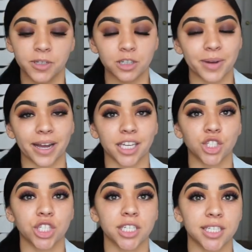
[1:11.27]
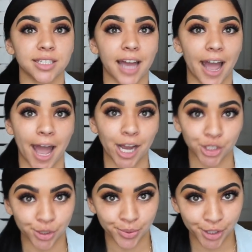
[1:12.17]
Our package is
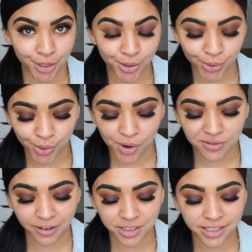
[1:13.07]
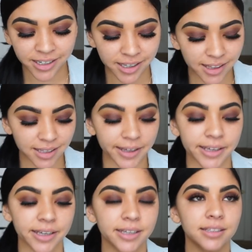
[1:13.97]
actually pretty cool. I've never seen anything
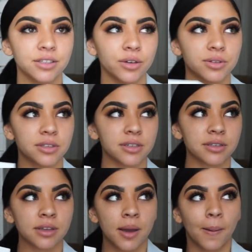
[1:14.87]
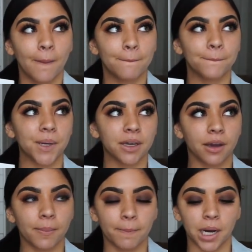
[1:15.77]
like it. So it's this
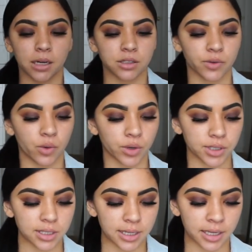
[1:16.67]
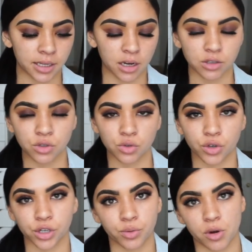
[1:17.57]
big box, of course, and
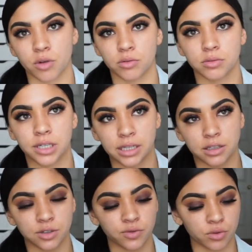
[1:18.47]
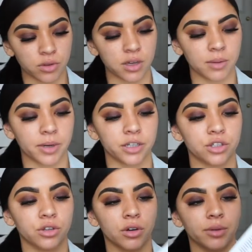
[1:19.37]
Story won't get this full thing, but I
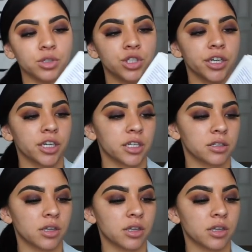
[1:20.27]
just thought I would share it.